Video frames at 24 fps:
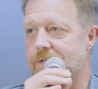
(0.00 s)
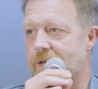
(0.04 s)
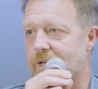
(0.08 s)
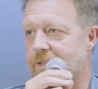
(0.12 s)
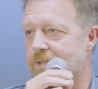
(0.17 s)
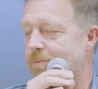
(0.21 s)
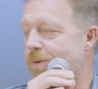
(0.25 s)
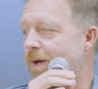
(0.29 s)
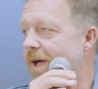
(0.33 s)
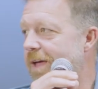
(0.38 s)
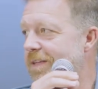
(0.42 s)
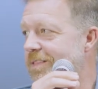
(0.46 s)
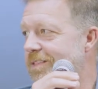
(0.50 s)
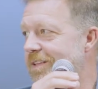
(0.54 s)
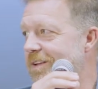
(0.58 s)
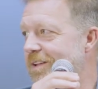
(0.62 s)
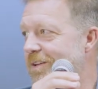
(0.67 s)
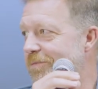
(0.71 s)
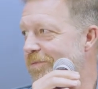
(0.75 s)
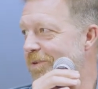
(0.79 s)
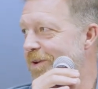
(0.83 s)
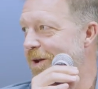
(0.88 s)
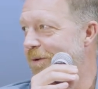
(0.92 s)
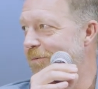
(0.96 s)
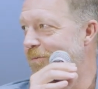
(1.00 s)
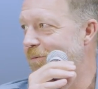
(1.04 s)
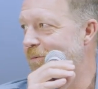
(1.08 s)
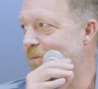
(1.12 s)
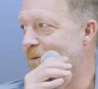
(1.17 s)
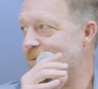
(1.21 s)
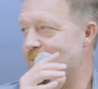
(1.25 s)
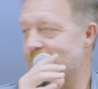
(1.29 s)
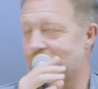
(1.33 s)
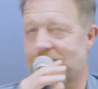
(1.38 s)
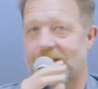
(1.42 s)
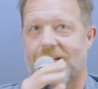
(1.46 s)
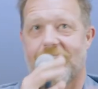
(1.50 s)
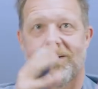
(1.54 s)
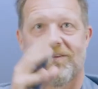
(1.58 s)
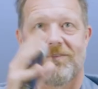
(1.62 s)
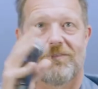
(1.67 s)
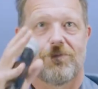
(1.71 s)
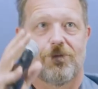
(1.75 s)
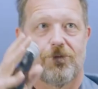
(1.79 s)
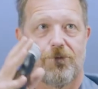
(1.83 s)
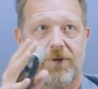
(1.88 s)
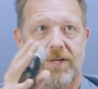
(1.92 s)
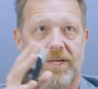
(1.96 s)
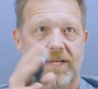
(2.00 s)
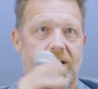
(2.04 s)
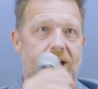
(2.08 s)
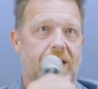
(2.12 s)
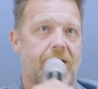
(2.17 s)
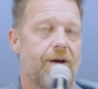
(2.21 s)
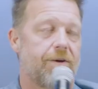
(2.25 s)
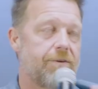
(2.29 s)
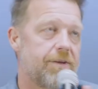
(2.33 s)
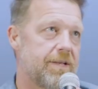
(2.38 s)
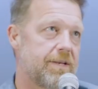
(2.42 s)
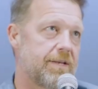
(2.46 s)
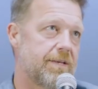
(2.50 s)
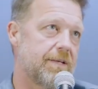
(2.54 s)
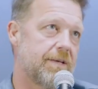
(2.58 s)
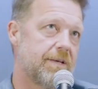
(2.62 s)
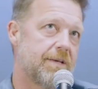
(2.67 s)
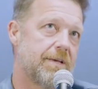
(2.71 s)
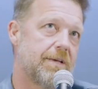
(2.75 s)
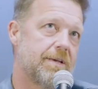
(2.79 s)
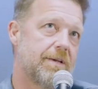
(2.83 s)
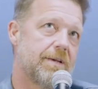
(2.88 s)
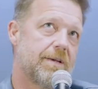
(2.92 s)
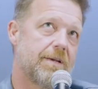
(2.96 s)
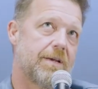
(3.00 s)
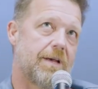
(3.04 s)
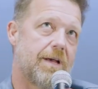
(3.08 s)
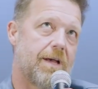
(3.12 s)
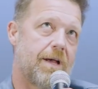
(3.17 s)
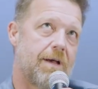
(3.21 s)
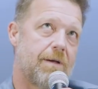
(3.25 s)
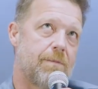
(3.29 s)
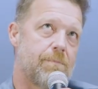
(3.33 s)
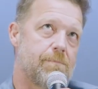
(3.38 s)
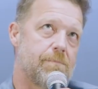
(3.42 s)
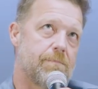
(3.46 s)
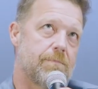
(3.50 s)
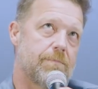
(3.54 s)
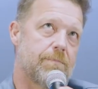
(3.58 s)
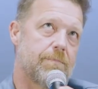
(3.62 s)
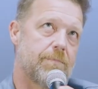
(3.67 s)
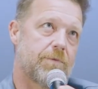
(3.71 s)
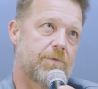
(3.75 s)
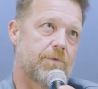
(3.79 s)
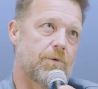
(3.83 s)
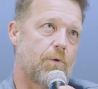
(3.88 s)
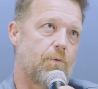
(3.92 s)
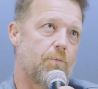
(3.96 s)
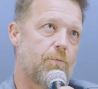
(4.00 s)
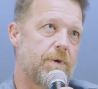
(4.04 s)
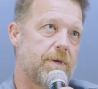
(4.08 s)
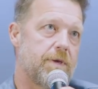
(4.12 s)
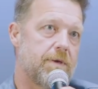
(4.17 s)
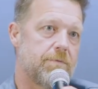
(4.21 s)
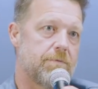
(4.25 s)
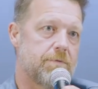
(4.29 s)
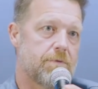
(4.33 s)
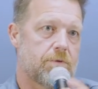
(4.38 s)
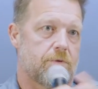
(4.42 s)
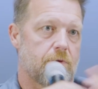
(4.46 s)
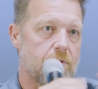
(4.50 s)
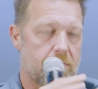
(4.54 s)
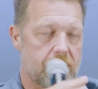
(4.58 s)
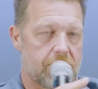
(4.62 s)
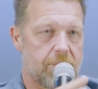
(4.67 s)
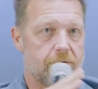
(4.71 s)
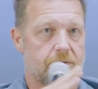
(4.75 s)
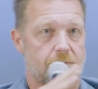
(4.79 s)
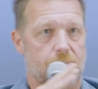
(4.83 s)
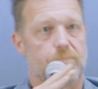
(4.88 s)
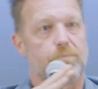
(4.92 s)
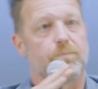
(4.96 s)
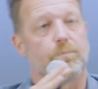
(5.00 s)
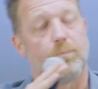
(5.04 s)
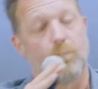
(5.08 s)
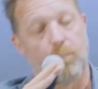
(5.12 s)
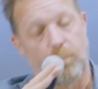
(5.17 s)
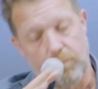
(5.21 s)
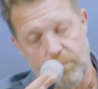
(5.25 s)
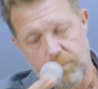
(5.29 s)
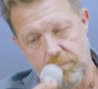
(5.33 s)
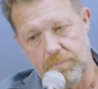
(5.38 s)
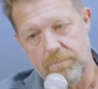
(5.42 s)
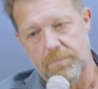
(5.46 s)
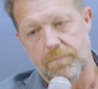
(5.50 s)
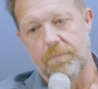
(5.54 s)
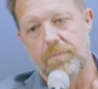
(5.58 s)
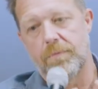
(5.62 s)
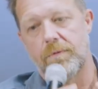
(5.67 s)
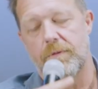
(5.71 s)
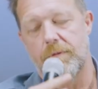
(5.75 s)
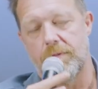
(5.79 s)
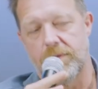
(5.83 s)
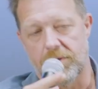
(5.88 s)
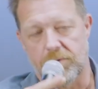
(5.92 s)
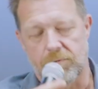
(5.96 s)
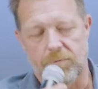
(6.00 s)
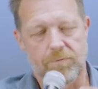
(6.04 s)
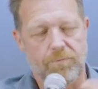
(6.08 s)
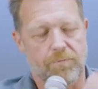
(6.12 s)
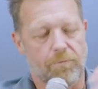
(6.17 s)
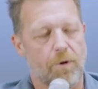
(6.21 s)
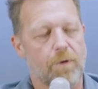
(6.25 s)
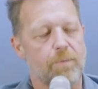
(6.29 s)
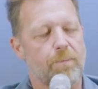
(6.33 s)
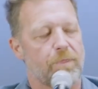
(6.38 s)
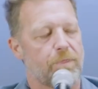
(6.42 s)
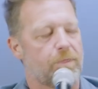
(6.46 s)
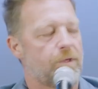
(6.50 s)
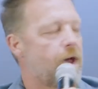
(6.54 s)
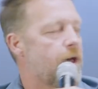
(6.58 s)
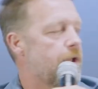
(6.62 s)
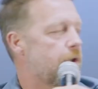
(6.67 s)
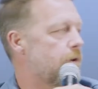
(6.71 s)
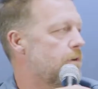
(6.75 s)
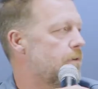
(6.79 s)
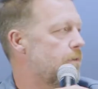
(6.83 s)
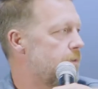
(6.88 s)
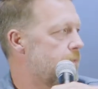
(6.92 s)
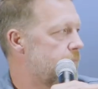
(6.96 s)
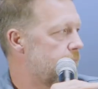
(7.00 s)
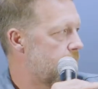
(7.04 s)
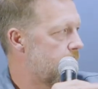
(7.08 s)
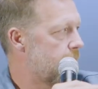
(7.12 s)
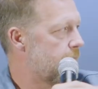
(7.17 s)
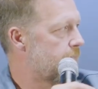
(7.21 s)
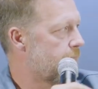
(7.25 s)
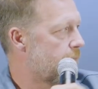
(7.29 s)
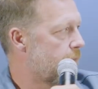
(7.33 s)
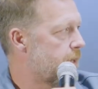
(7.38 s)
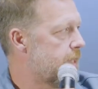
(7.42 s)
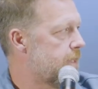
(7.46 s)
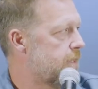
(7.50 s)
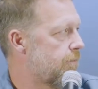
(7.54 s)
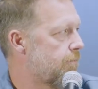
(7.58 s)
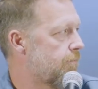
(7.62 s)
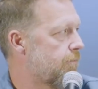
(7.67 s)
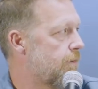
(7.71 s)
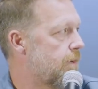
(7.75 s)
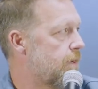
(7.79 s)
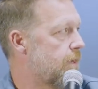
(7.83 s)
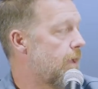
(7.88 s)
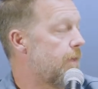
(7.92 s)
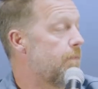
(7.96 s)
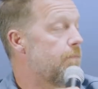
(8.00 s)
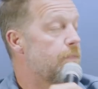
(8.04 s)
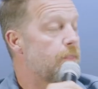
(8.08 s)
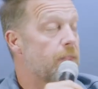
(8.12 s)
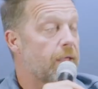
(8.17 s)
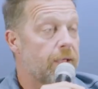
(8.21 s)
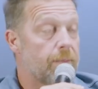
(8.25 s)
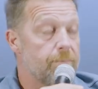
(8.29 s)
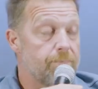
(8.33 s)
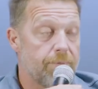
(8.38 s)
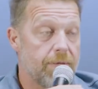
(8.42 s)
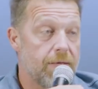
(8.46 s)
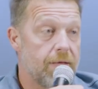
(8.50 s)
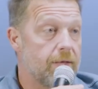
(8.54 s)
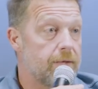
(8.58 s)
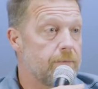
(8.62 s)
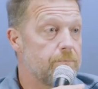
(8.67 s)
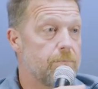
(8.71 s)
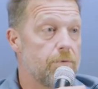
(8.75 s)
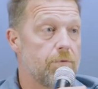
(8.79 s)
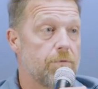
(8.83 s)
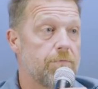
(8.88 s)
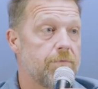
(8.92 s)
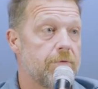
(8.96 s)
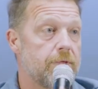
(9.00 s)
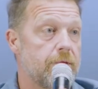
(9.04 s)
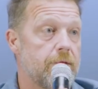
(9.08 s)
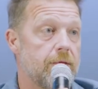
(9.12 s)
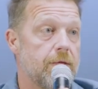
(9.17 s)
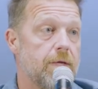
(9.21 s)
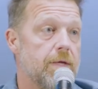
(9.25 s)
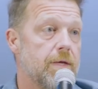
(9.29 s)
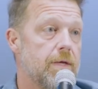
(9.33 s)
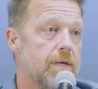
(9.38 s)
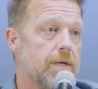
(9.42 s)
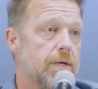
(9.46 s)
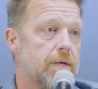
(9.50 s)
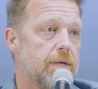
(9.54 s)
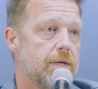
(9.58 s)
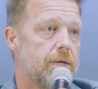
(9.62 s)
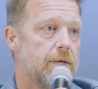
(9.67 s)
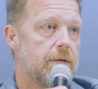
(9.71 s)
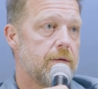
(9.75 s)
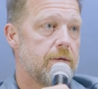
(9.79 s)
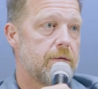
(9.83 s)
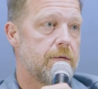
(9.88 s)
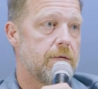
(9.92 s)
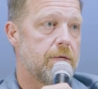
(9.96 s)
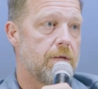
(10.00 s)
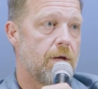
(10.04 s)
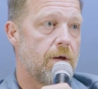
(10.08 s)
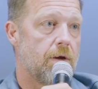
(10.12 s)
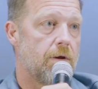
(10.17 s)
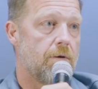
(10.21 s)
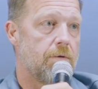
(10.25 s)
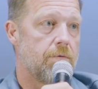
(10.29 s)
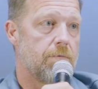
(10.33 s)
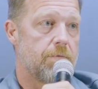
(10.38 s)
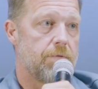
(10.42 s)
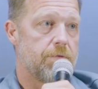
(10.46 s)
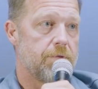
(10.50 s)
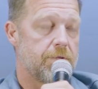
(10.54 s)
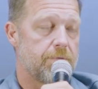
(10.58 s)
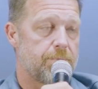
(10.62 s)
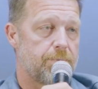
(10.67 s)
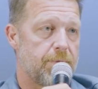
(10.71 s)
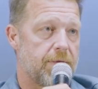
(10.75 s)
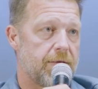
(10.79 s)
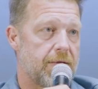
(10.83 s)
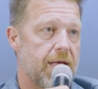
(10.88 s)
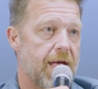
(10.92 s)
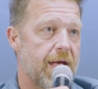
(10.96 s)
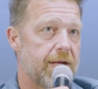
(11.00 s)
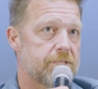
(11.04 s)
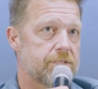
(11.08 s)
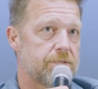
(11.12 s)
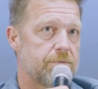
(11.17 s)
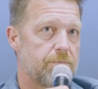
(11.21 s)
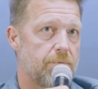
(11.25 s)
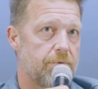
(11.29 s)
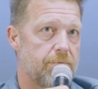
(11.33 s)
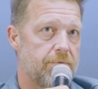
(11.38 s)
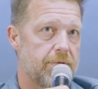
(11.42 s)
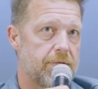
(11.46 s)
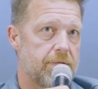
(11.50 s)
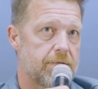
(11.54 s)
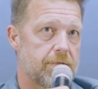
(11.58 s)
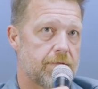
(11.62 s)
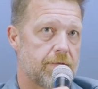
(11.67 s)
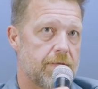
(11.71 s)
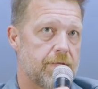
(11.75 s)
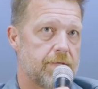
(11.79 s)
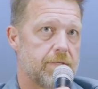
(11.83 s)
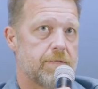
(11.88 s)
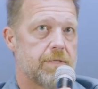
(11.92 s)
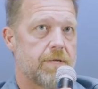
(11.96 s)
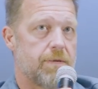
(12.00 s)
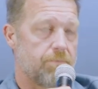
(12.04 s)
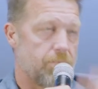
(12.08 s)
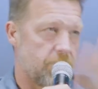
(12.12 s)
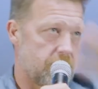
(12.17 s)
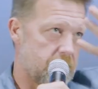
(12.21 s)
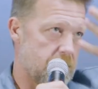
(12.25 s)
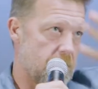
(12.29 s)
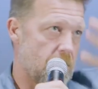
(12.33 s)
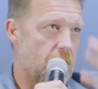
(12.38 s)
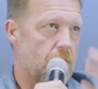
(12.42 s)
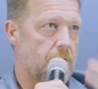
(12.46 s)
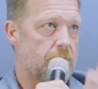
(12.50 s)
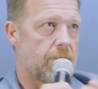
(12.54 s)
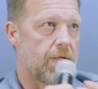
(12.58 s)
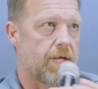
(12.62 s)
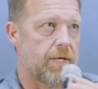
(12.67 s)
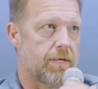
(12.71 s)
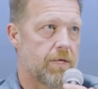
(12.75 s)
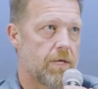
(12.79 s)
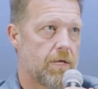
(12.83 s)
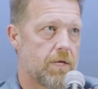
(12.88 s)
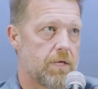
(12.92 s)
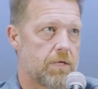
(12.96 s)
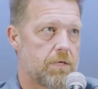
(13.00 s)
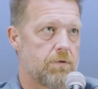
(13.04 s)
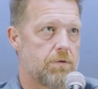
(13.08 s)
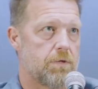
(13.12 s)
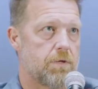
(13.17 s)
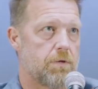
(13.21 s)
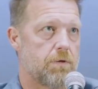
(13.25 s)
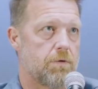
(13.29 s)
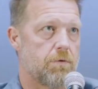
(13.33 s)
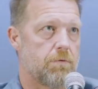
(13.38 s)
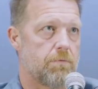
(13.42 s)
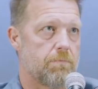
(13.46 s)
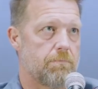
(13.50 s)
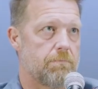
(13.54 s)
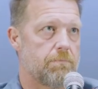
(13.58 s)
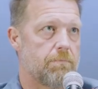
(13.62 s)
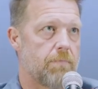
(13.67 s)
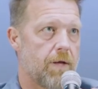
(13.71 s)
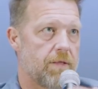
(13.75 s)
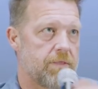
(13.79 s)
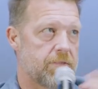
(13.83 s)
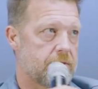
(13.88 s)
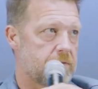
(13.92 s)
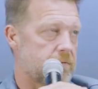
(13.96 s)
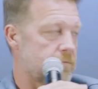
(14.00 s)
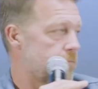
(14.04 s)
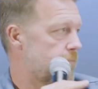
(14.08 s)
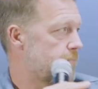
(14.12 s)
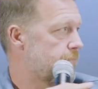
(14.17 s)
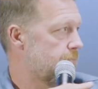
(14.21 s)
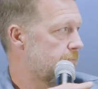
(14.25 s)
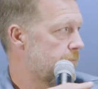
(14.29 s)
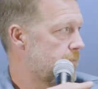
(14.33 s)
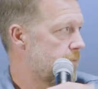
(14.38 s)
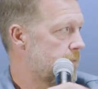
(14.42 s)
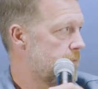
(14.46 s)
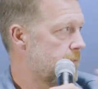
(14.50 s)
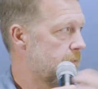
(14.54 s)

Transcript: tests positive and everyone was like freaking out. And um, so we took this, this was very methodical and, and very different. Uh, like a big movie, you know, these big action movies, and Tim would know, like, you do months of